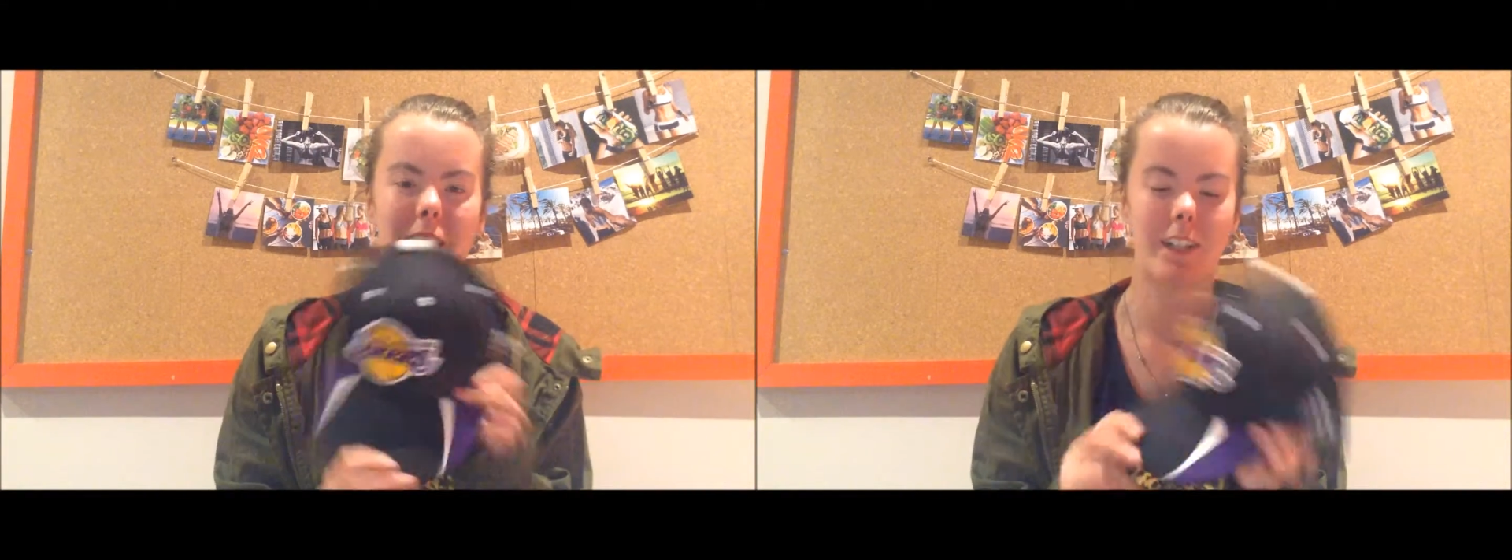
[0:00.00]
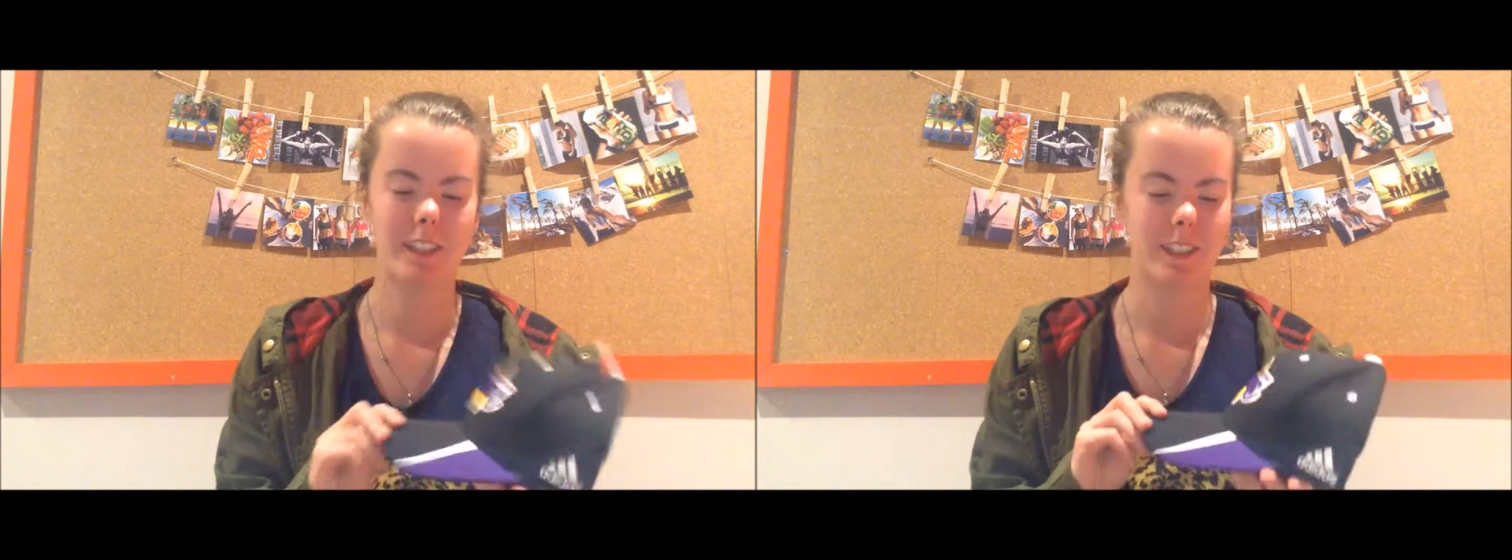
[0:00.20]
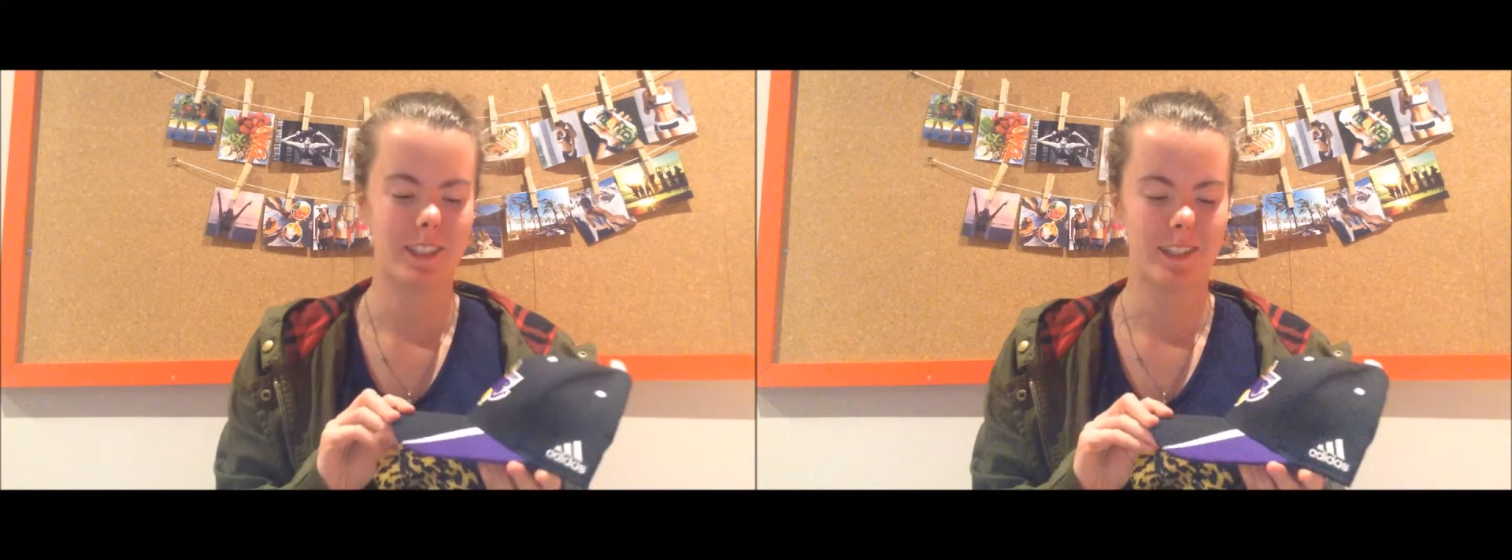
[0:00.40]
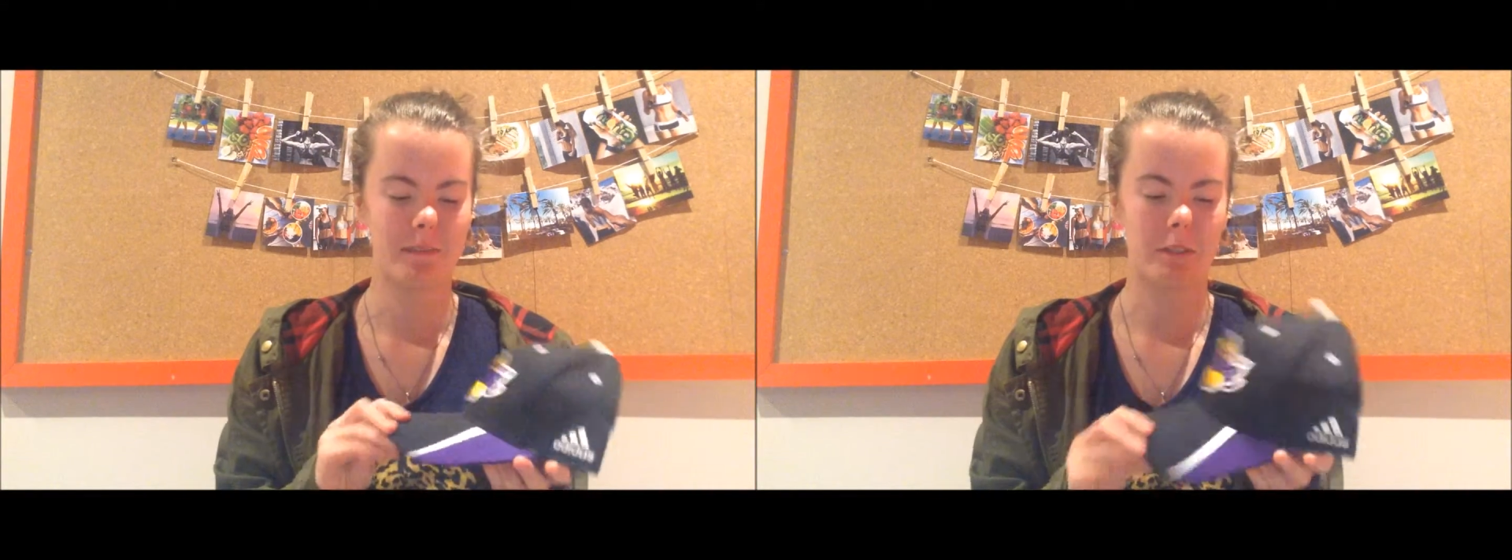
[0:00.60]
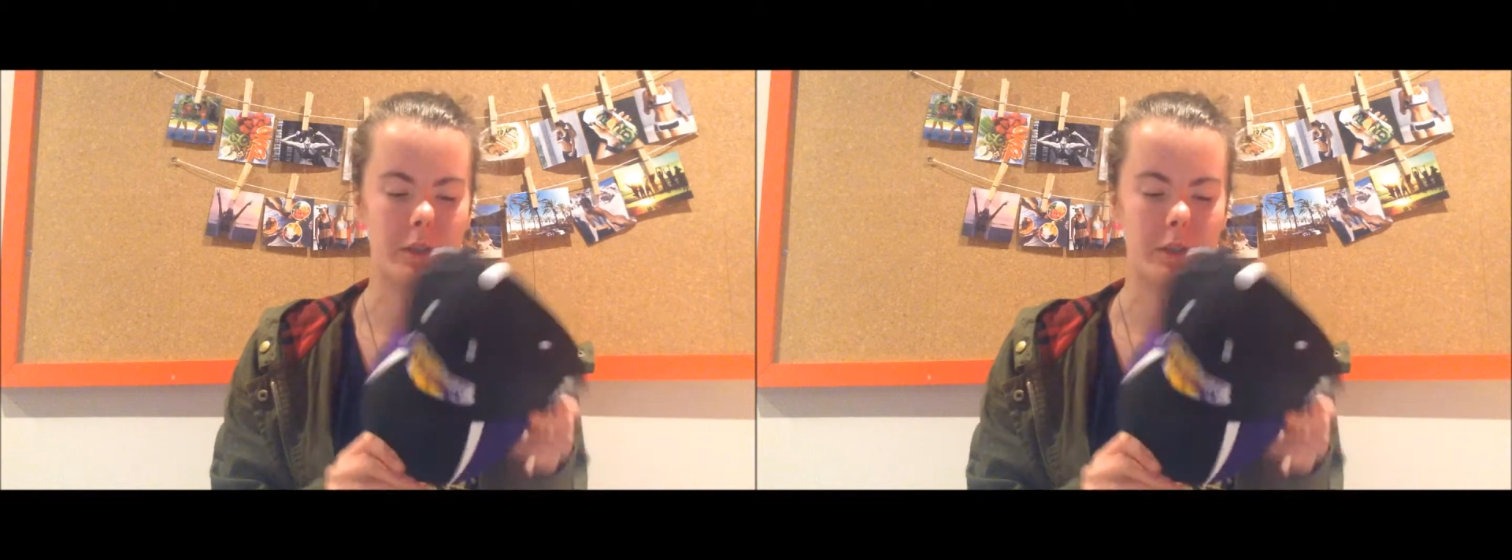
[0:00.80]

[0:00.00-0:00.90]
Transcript: I got this